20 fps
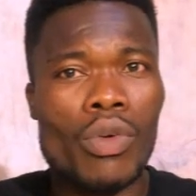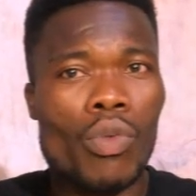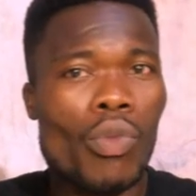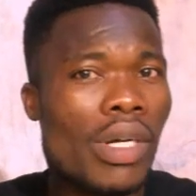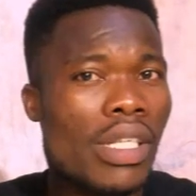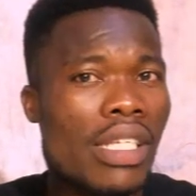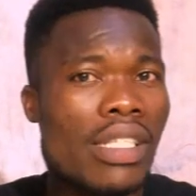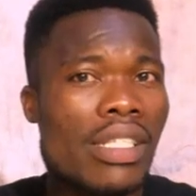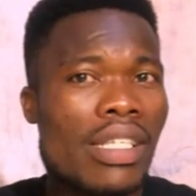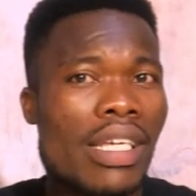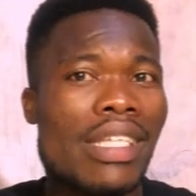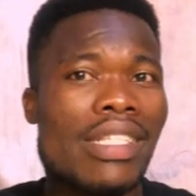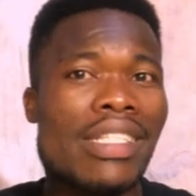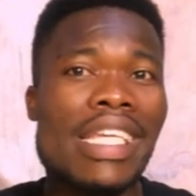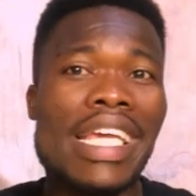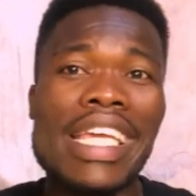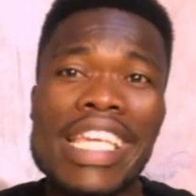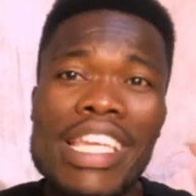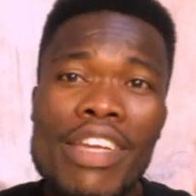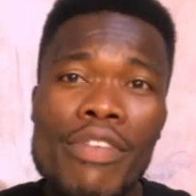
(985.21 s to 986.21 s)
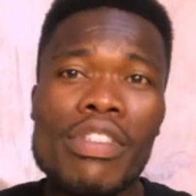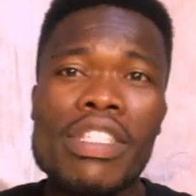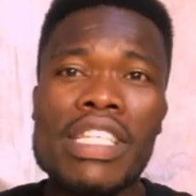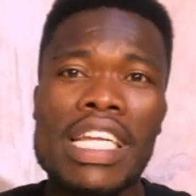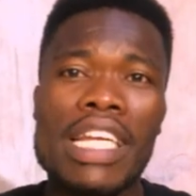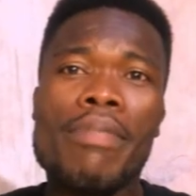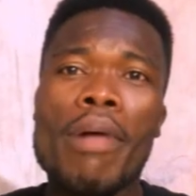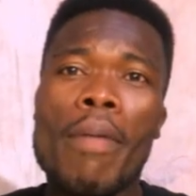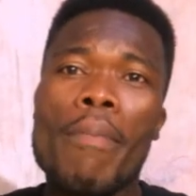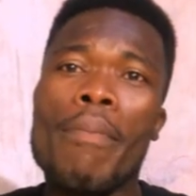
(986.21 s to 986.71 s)
What I say if
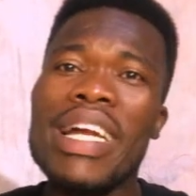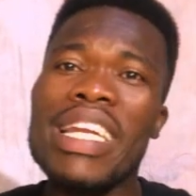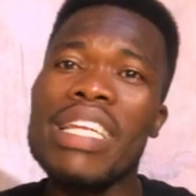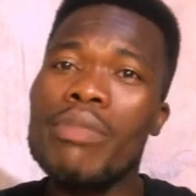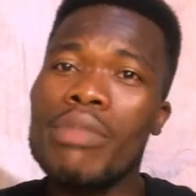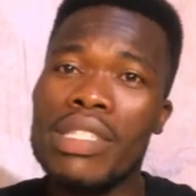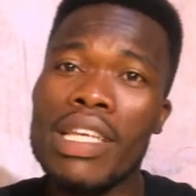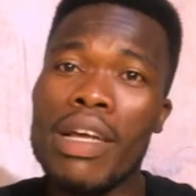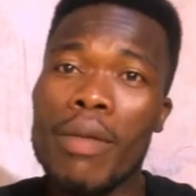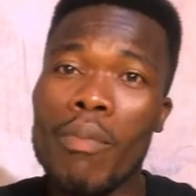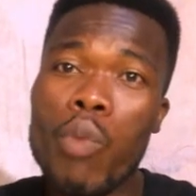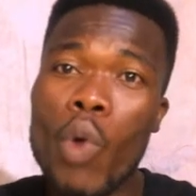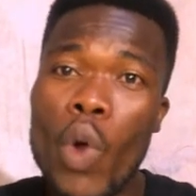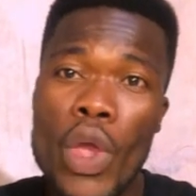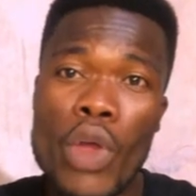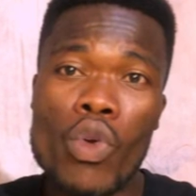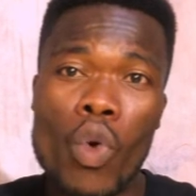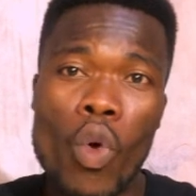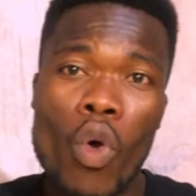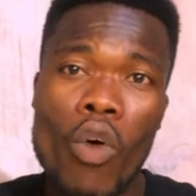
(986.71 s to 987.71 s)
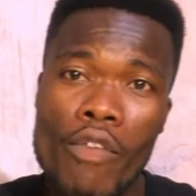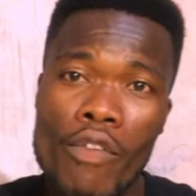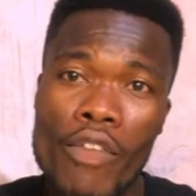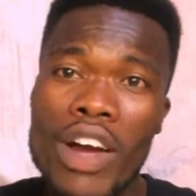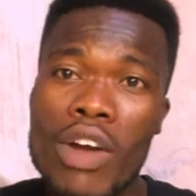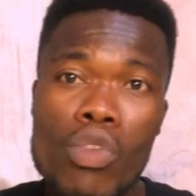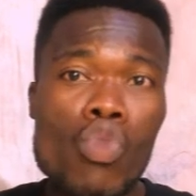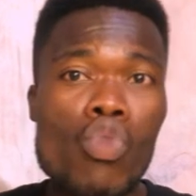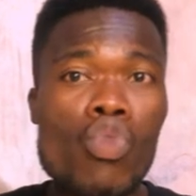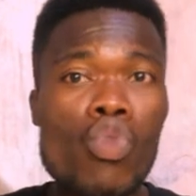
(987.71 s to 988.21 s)
Sana Papa is a boy, you know, or
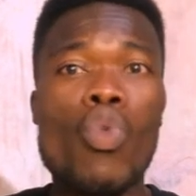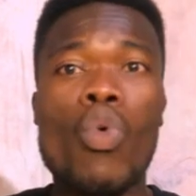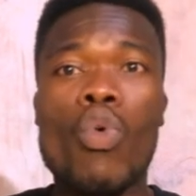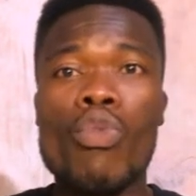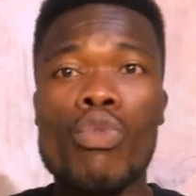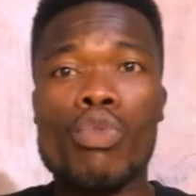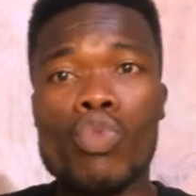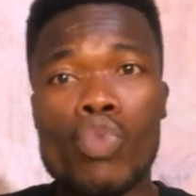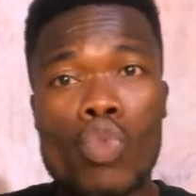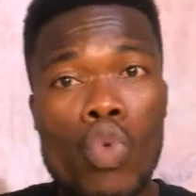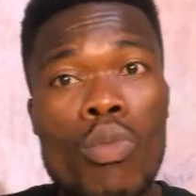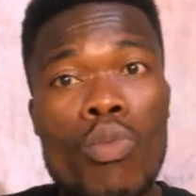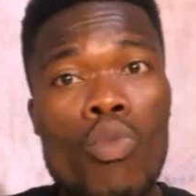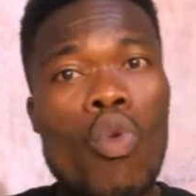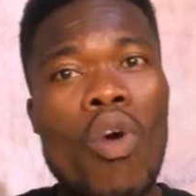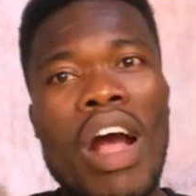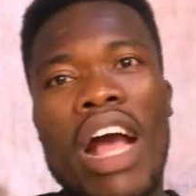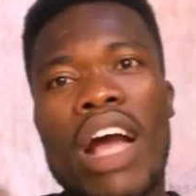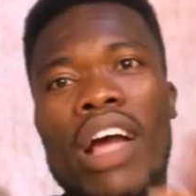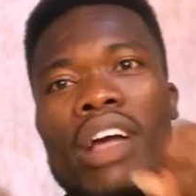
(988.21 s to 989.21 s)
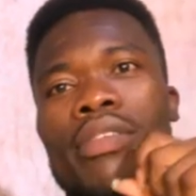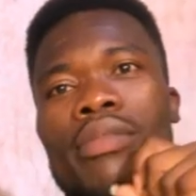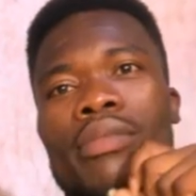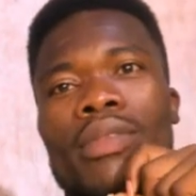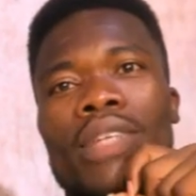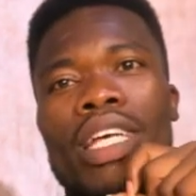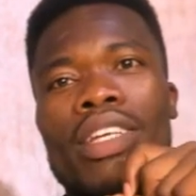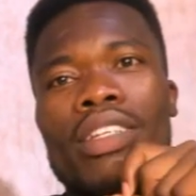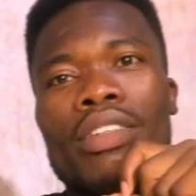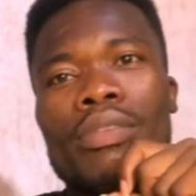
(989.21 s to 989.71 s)
fan drove school more,
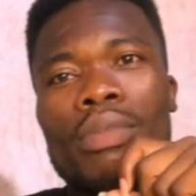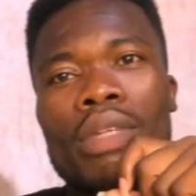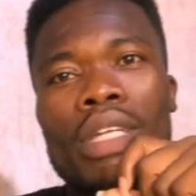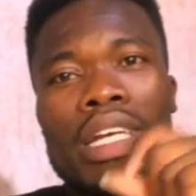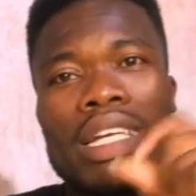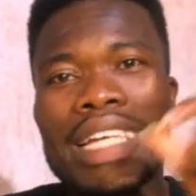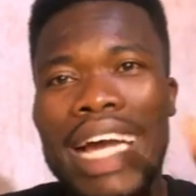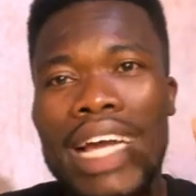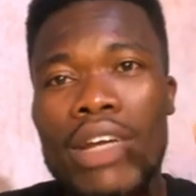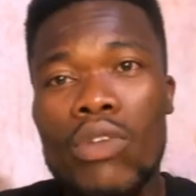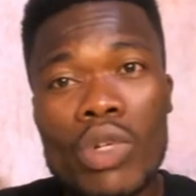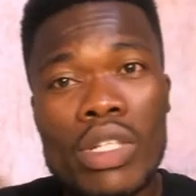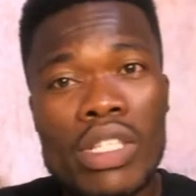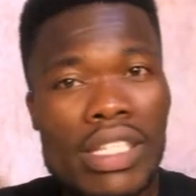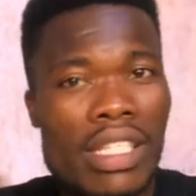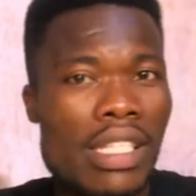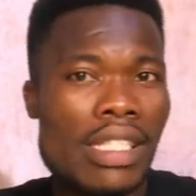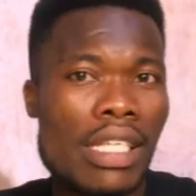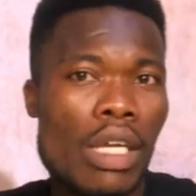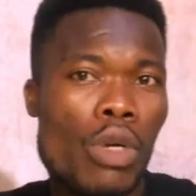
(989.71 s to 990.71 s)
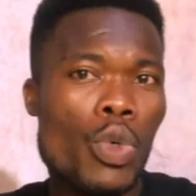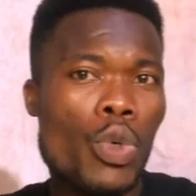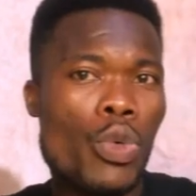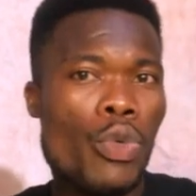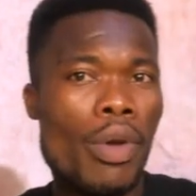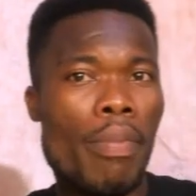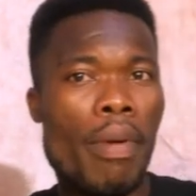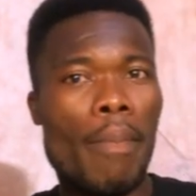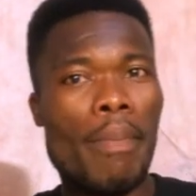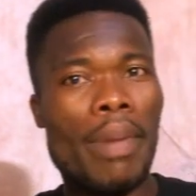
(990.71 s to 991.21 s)
I don't think say,
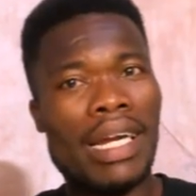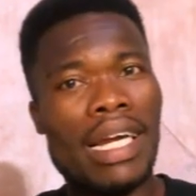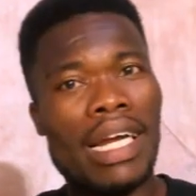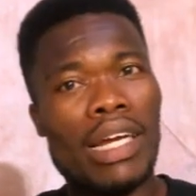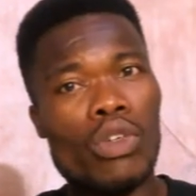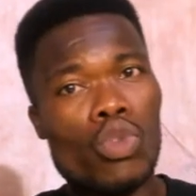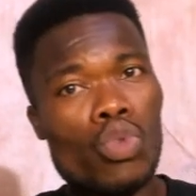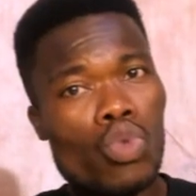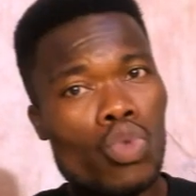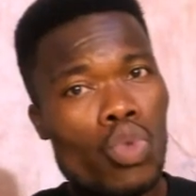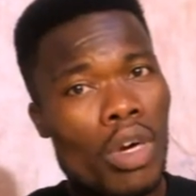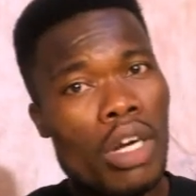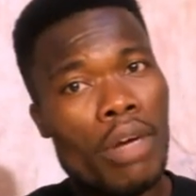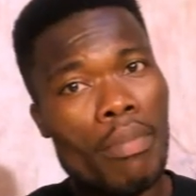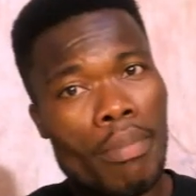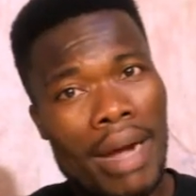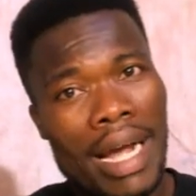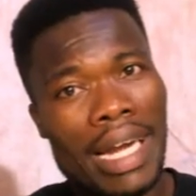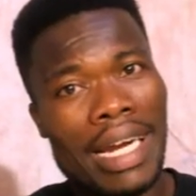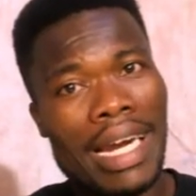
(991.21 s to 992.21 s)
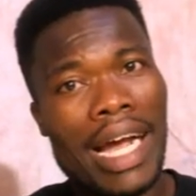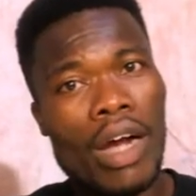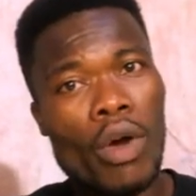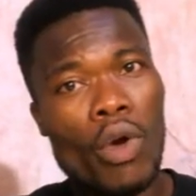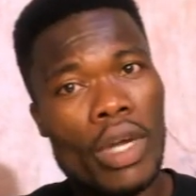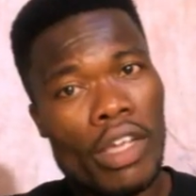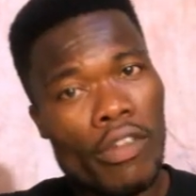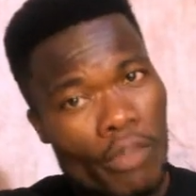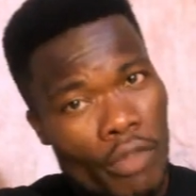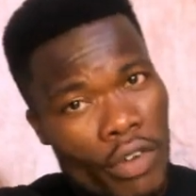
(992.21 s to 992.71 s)
Usha Papa, a young man,
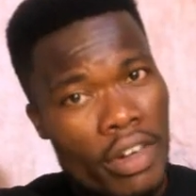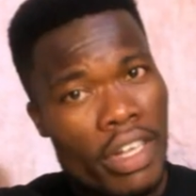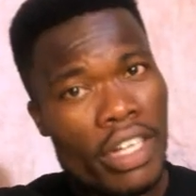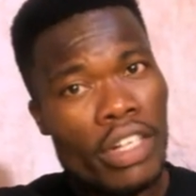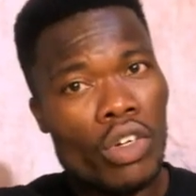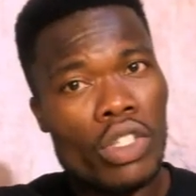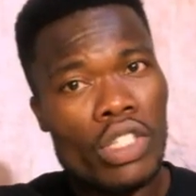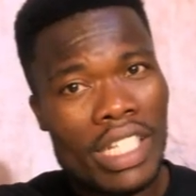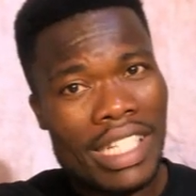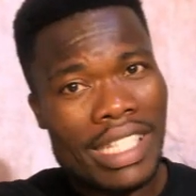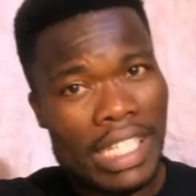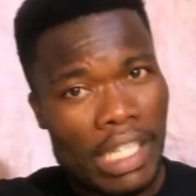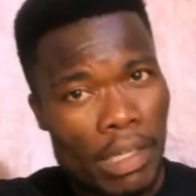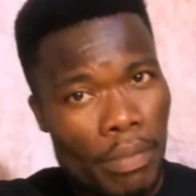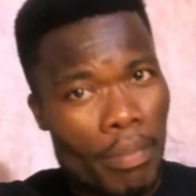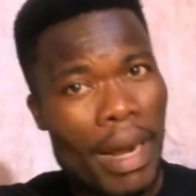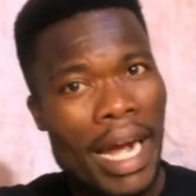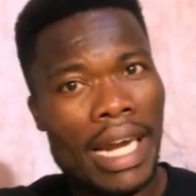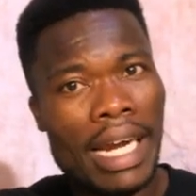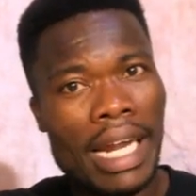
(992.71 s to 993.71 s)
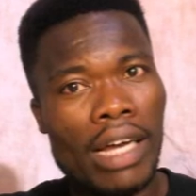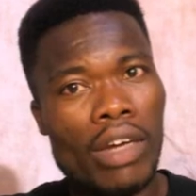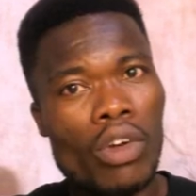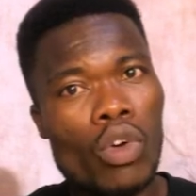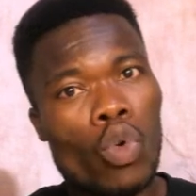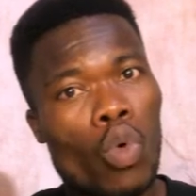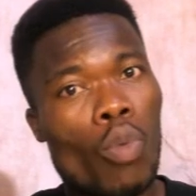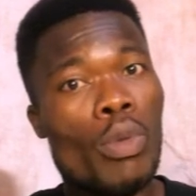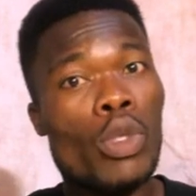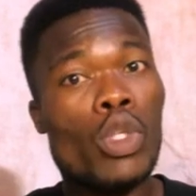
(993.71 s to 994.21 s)
or a very energetic man,
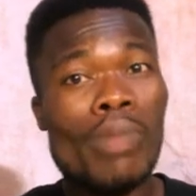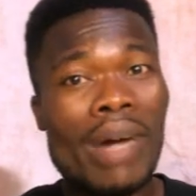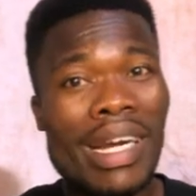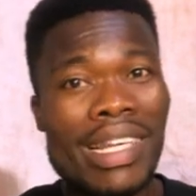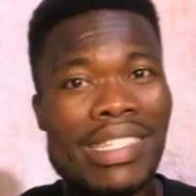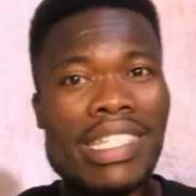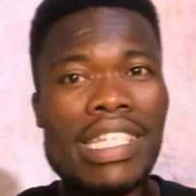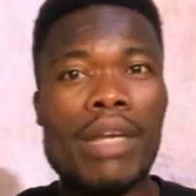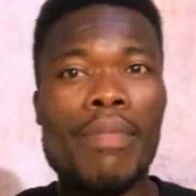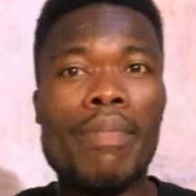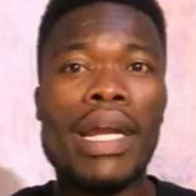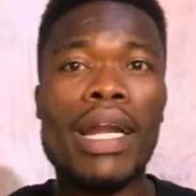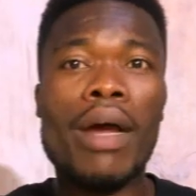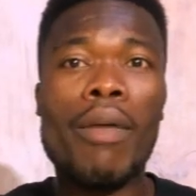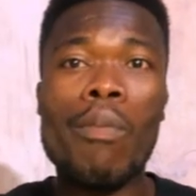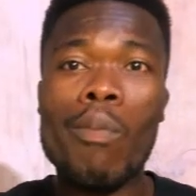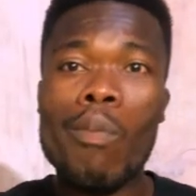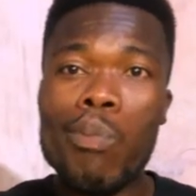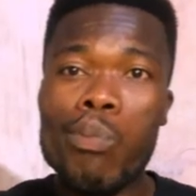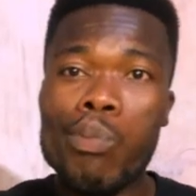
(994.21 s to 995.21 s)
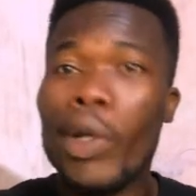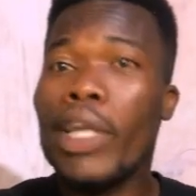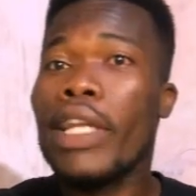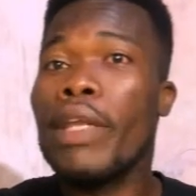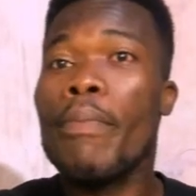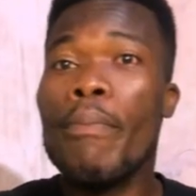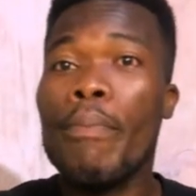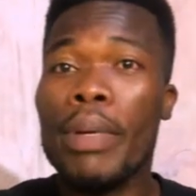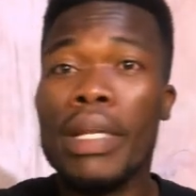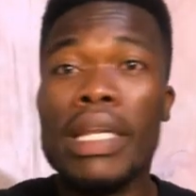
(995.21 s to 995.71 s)
will be too much and a banner born
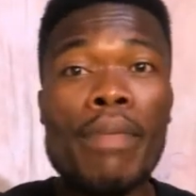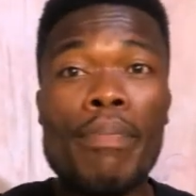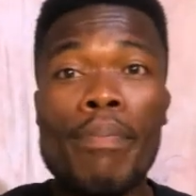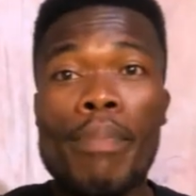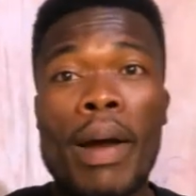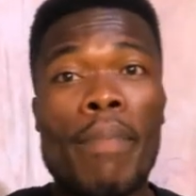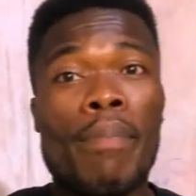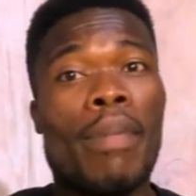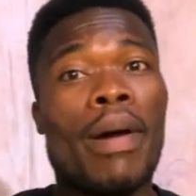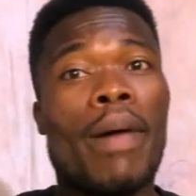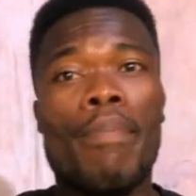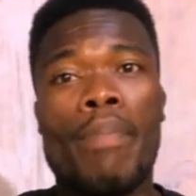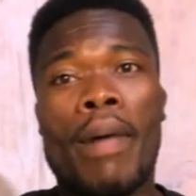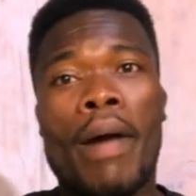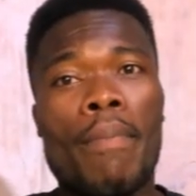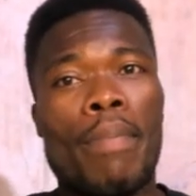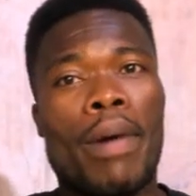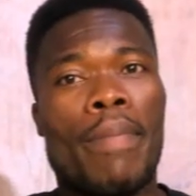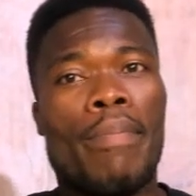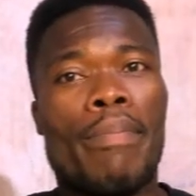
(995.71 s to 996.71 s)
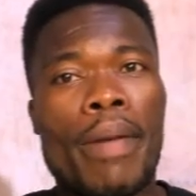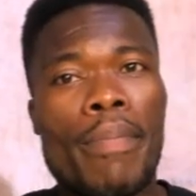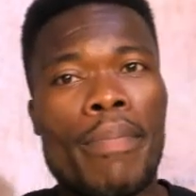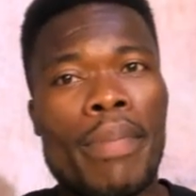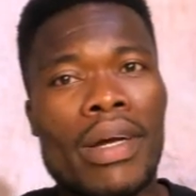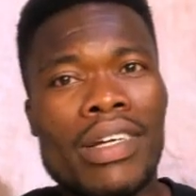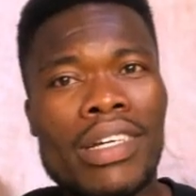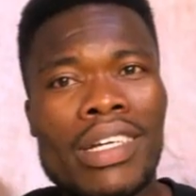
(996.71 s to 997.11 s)
in play, papa, papa, papa.